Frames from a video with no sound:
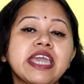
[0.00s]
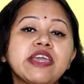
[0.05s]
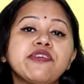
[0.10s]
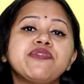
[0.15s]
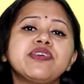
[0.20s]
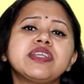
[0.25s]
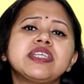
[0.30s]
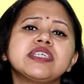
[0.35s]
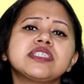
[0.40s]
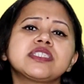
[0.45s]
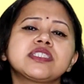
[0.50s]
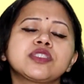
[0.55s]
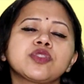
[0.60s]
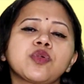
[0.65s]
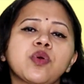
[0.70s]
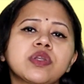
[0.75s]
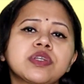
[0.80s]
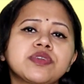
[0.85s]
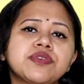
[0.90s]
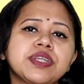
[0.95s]
If it
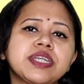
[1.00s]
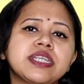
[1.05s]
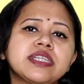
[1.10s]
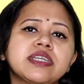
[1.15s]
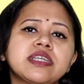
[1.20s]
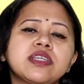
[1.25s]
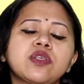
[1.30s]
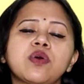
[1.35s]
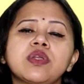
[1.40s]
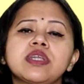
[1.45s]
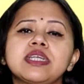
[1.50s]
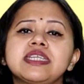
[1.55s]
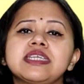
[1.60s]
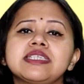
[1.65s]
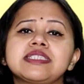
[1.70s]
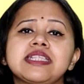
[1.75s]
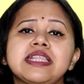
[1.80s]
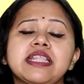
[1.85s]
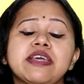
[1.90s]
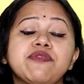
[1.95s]
is not treated or
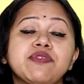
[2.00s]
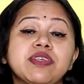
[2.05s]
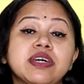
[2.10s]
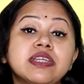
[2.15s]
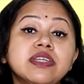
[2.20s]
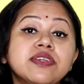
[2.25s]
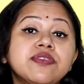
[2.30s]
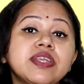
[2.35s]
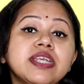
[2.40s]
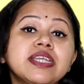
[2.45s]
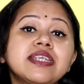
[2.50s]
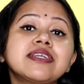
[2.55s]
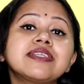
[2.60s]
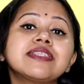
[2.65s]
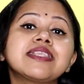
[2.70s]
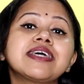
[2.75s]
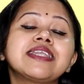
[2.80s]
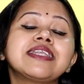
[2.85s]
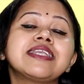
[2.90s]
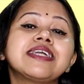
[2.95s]
it is left
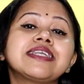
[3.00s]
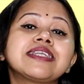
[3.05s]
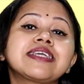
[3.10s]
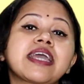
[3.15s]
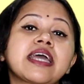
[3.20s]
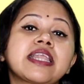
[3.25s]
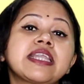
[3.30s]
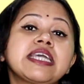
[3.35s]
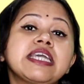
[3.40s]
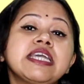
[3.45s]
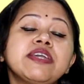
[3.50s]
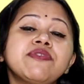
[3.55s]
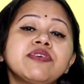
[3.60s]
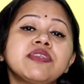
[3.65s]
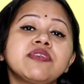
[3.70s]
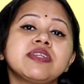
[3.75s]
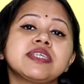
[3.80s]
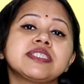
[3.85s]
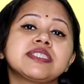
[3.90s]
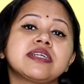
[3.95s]
untreated, then it can
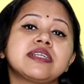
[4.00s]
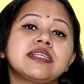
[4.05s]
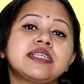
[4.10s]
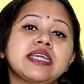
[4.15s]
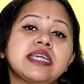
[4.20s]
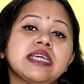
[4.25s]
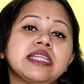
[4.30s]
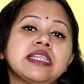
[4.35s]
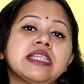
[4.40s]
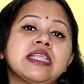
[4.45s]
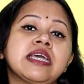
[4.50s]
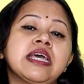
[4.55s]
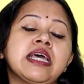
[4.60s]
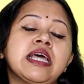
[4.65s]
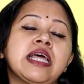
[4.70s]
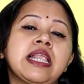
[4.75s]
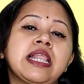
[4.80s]
even result in